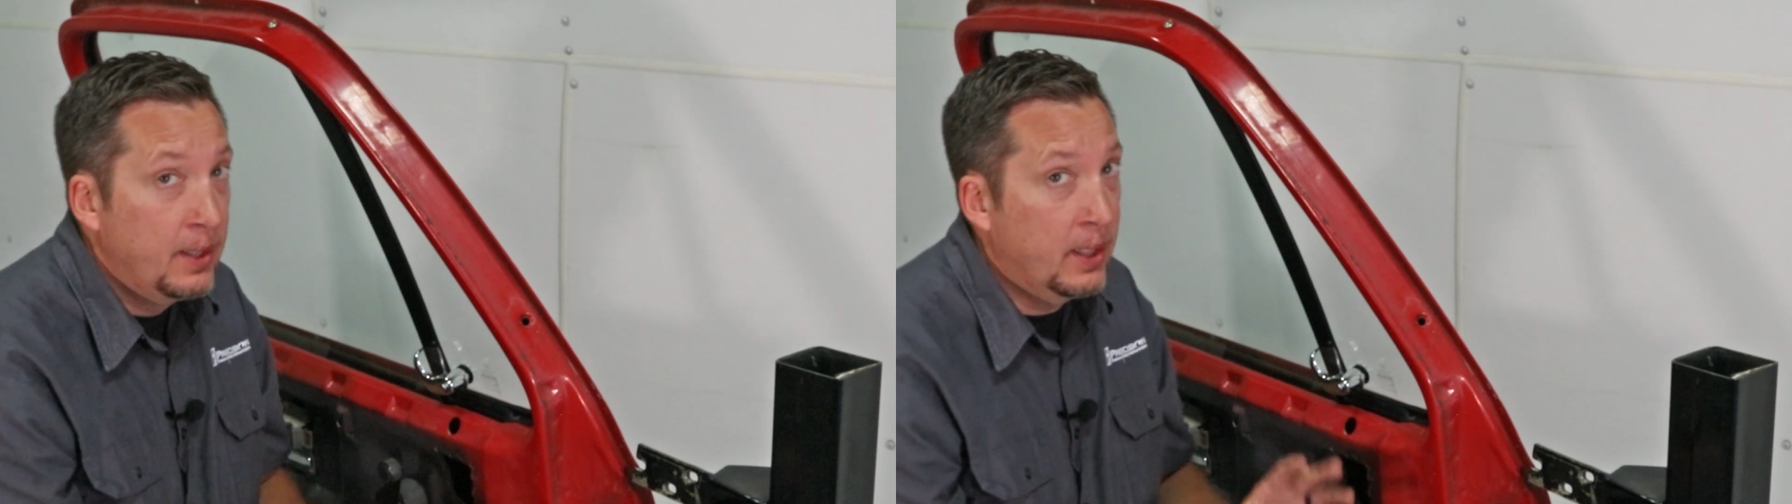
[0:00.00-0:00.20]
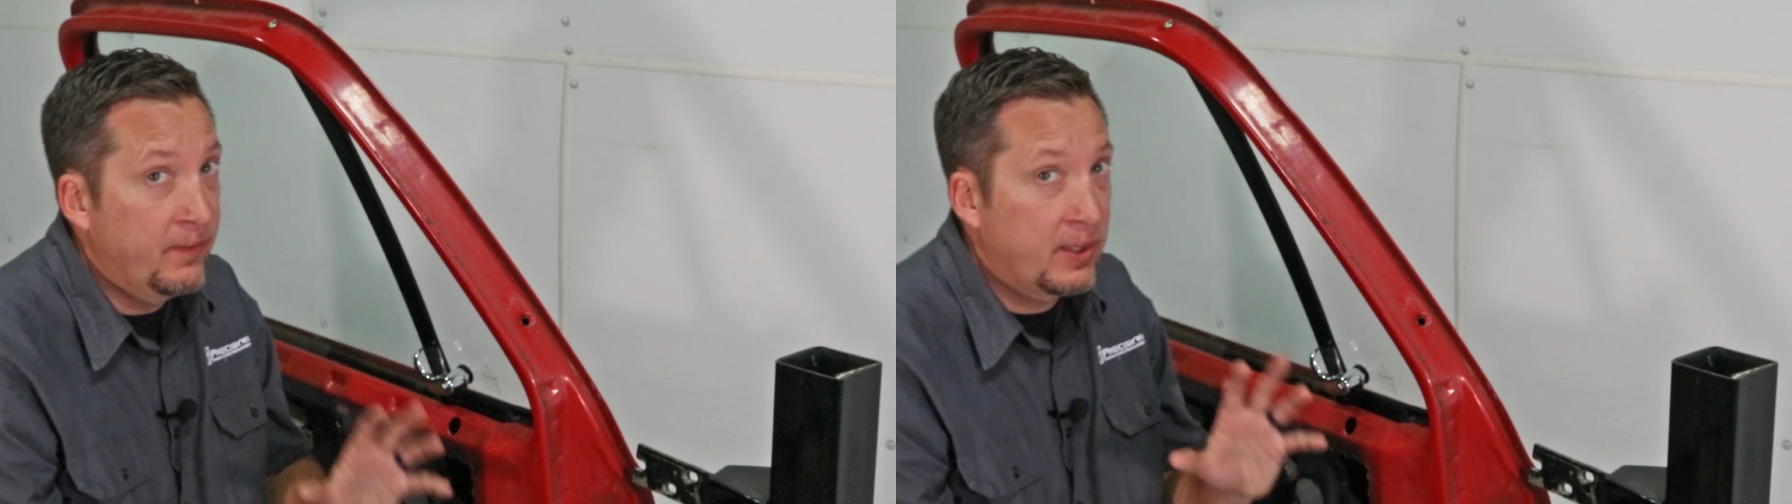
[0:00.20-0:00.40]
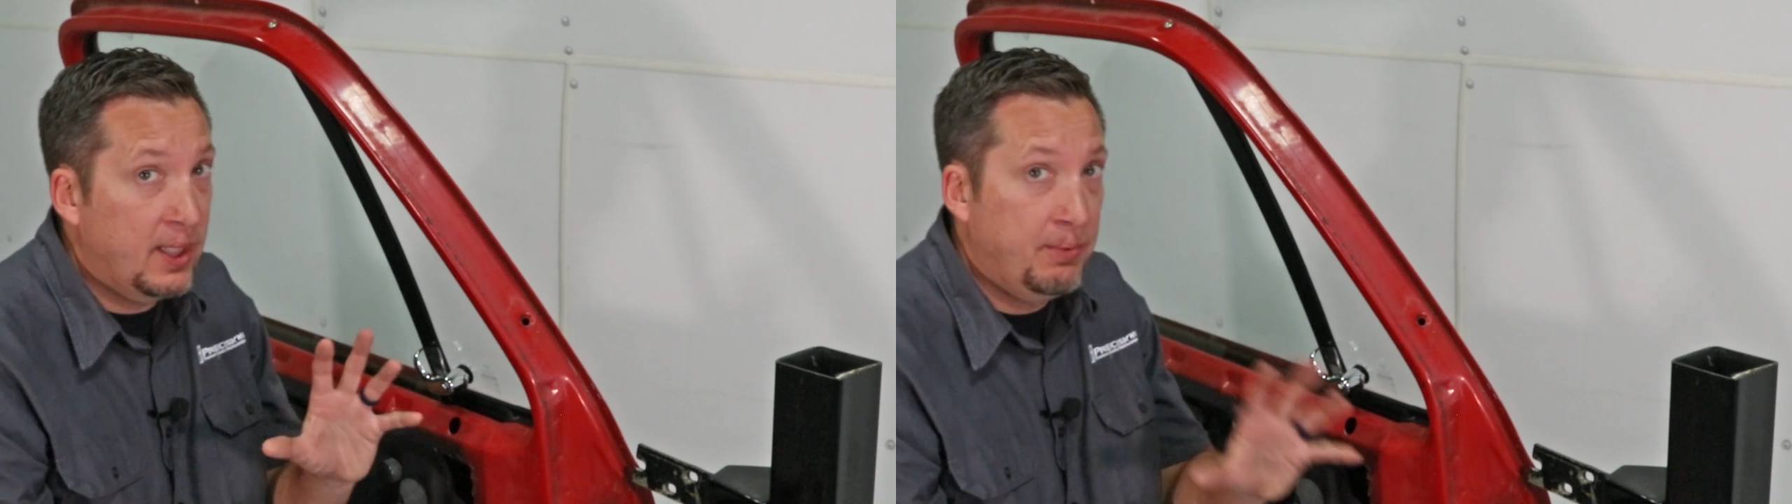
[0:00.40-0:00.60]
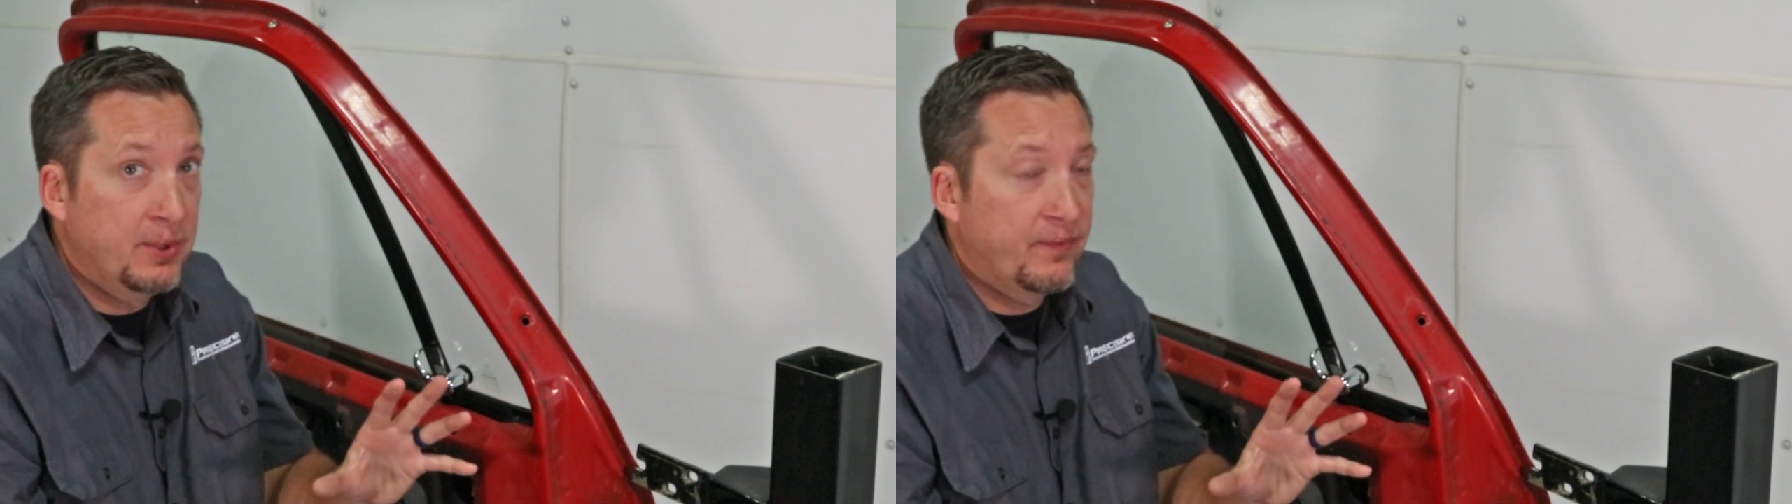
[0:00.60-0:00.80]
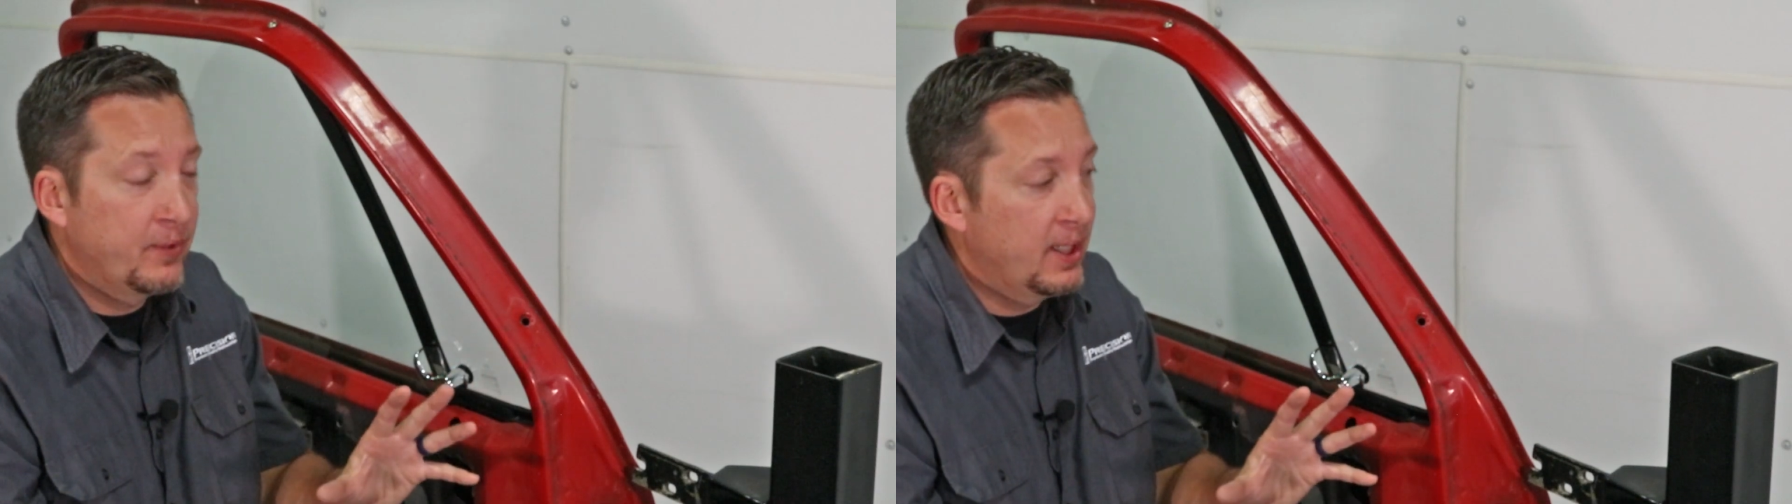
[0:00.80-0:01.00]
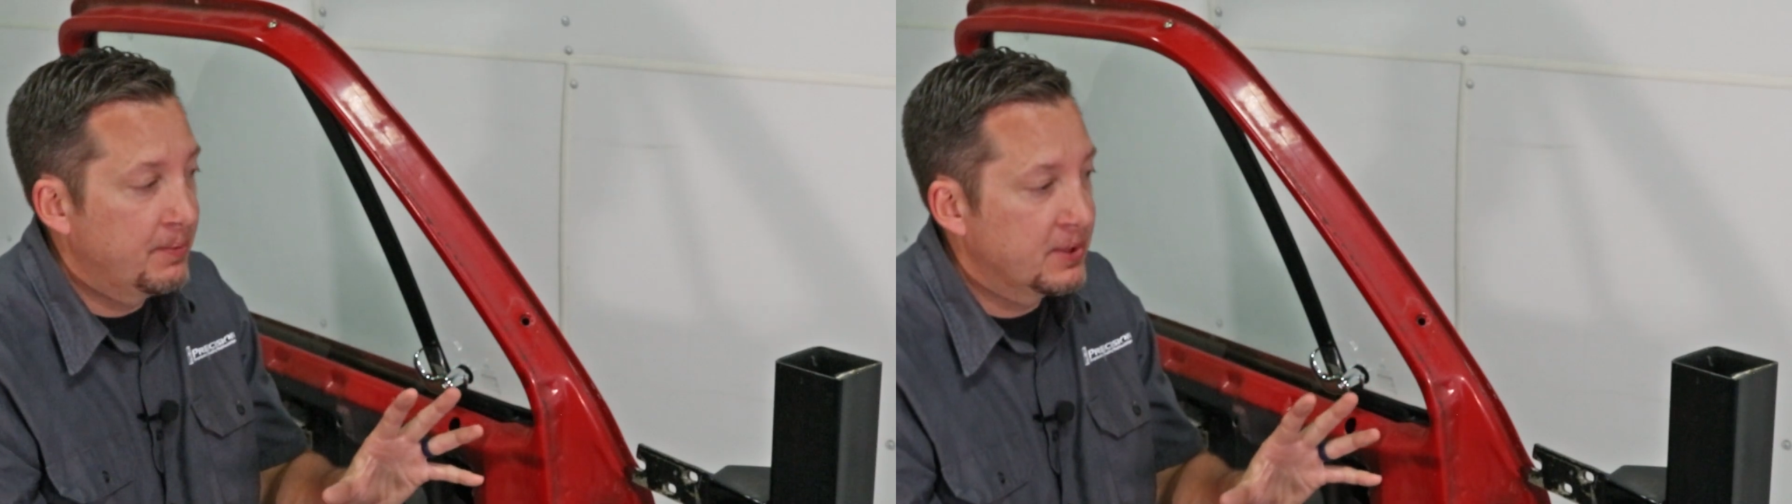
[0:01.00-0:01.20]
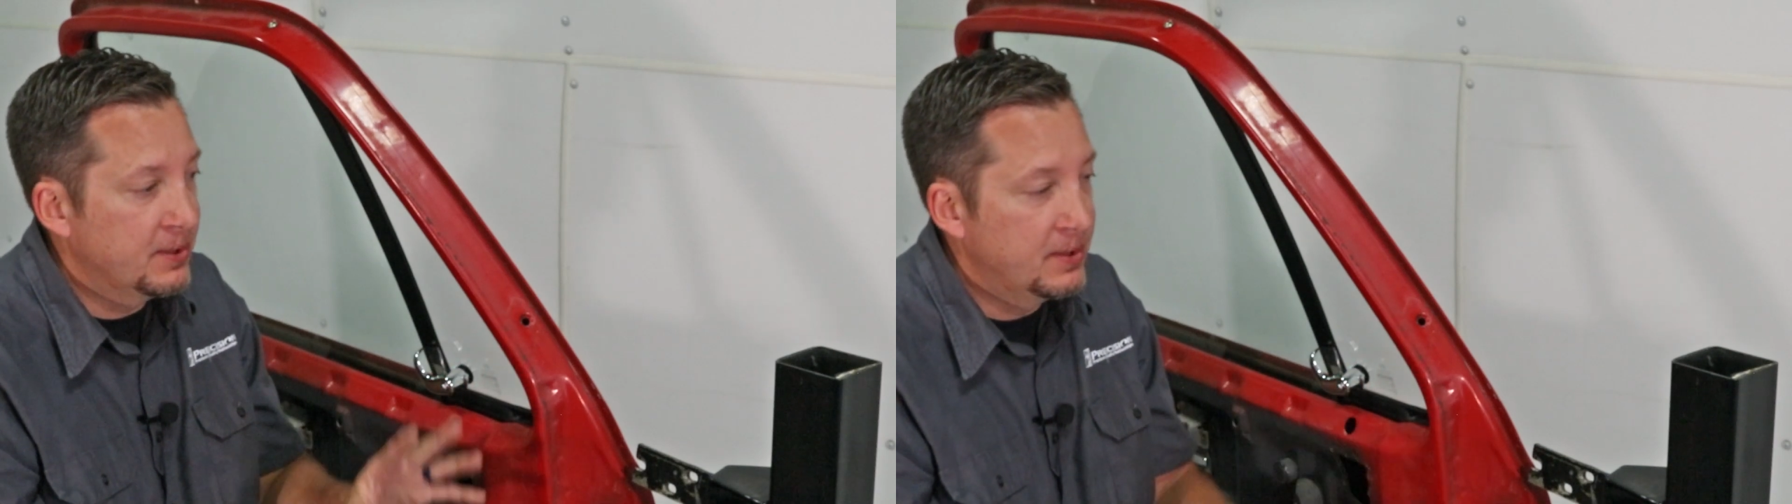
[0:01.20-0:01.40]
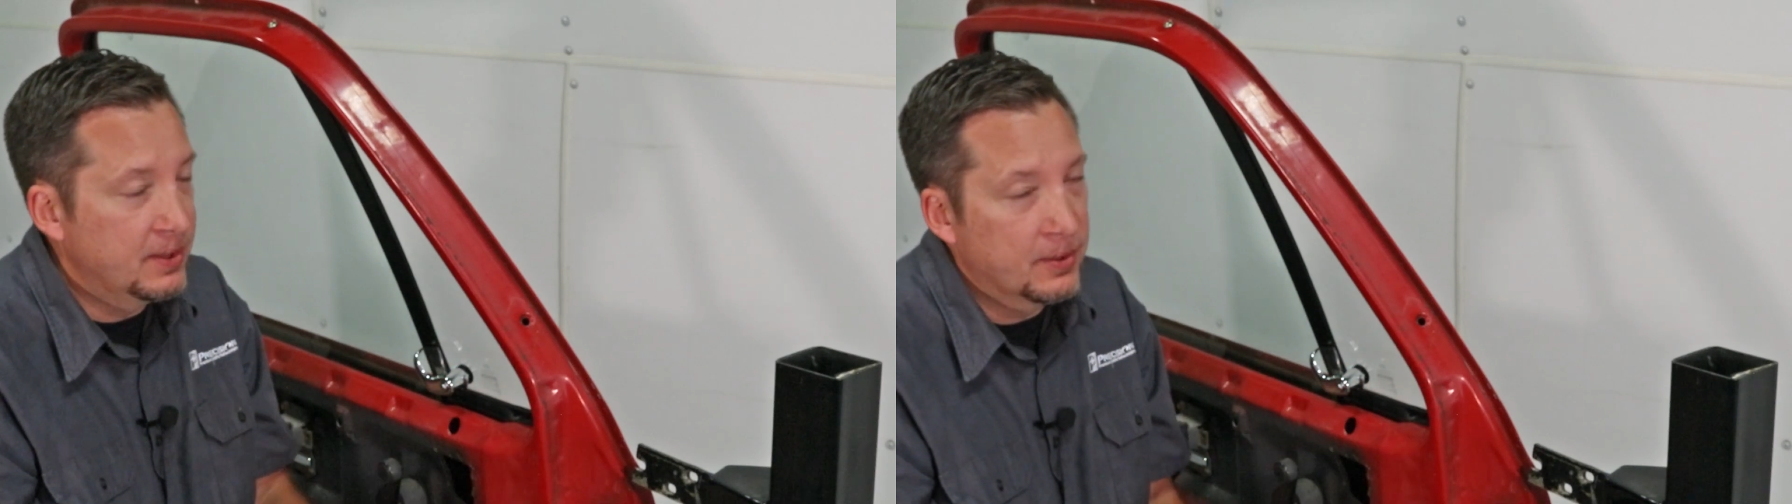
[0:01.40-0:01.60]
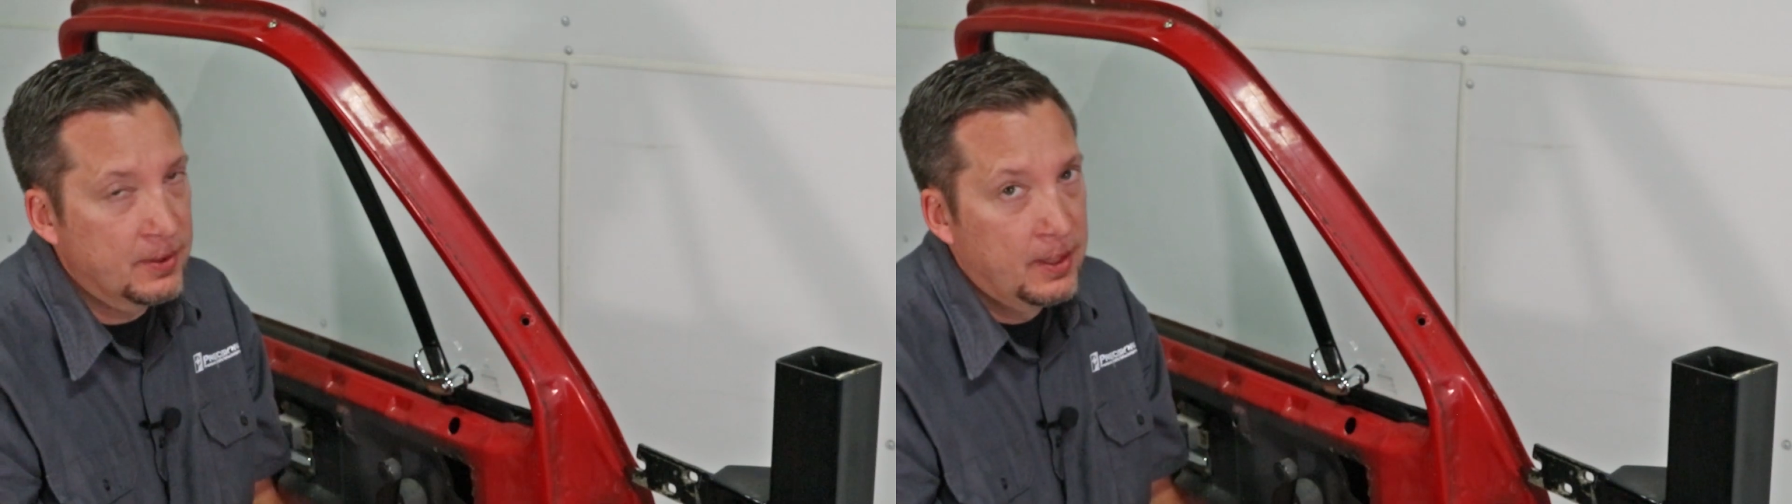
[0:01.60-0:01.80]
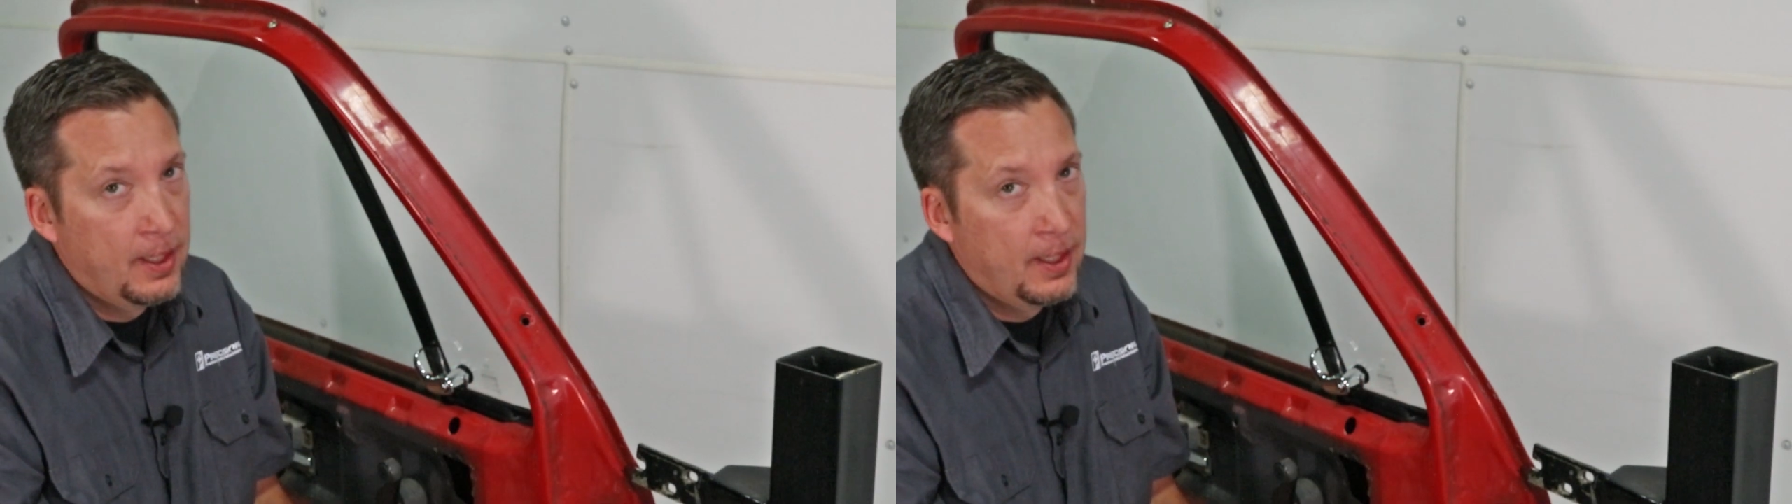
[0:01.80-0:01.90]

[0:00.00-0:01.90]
Now you have a couple different options here.